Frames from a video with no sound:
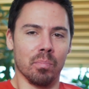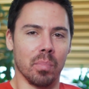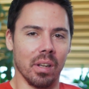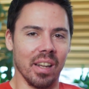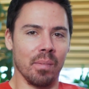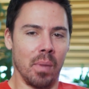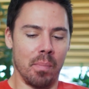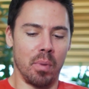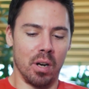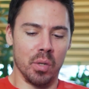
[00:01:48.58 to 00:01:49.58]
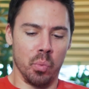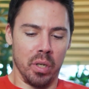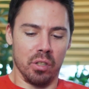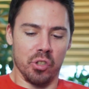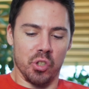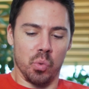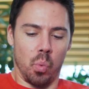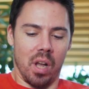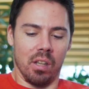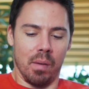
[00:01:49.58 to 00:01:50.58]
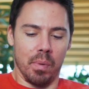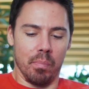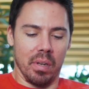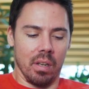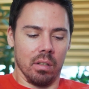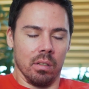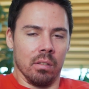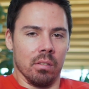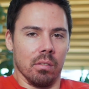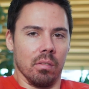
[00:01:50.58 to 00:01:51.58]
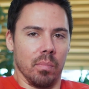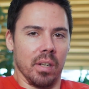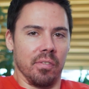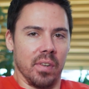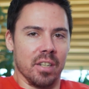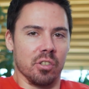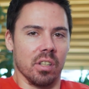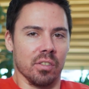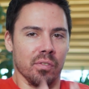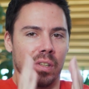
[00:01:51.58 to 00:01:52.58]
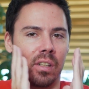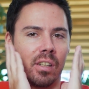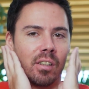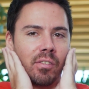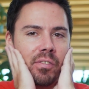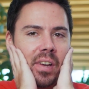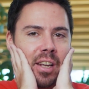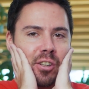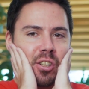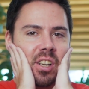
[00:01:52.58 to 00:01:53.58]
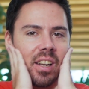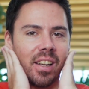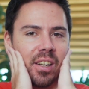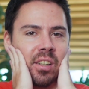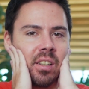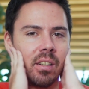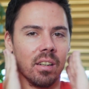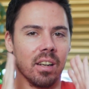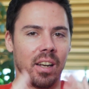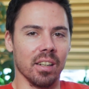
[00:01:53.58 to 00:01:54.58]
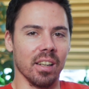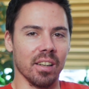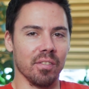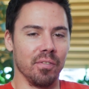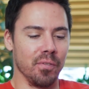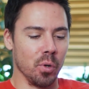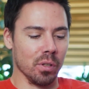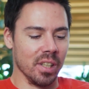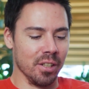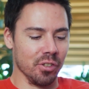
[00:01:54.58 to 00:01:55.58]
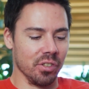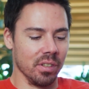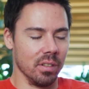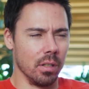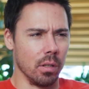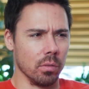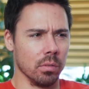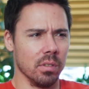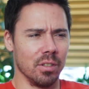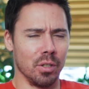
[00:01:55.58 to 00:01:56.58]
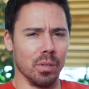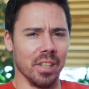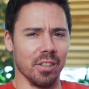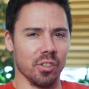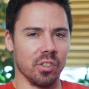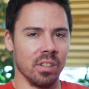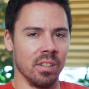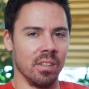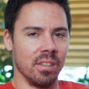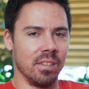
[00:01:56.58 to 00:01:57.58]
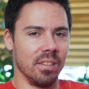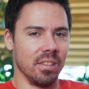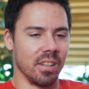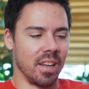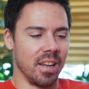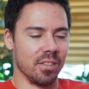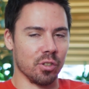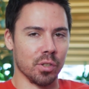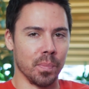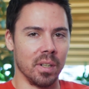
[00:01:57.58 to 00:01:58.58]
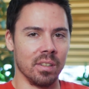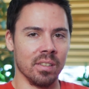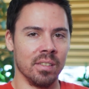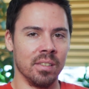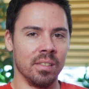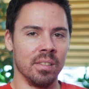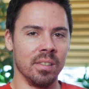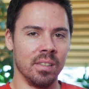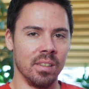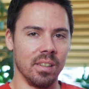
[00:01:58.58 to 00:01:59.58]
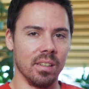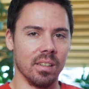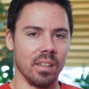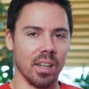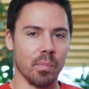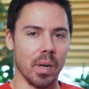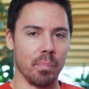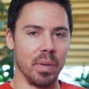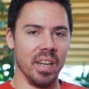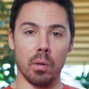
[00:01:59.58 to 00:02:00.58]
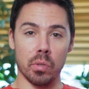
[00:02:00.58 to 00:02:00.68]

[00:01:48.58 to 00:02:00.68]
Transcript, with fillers: But like my body will swell up a bit. My face does feel a little fatter today. I had like four liters, no, two liters. The cans are small like my pee.